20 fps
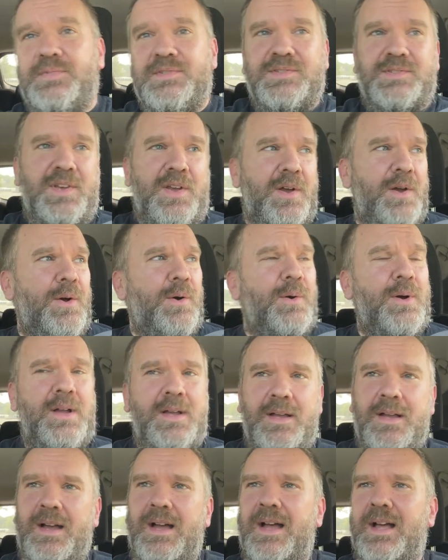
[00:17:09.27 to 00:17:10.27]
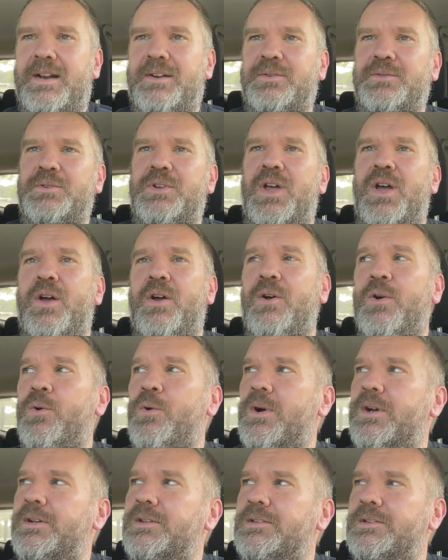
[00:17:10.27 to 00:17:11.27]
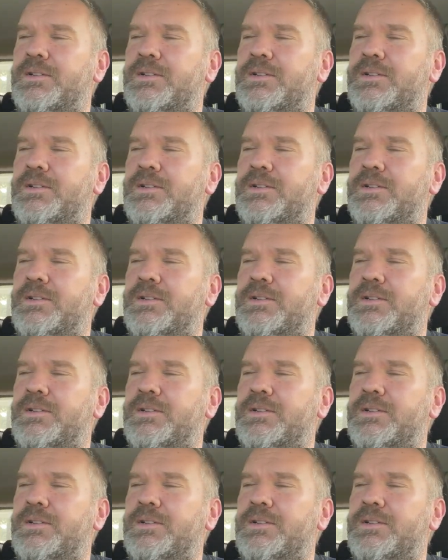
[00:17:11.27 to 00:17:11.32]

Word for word: So I don't know,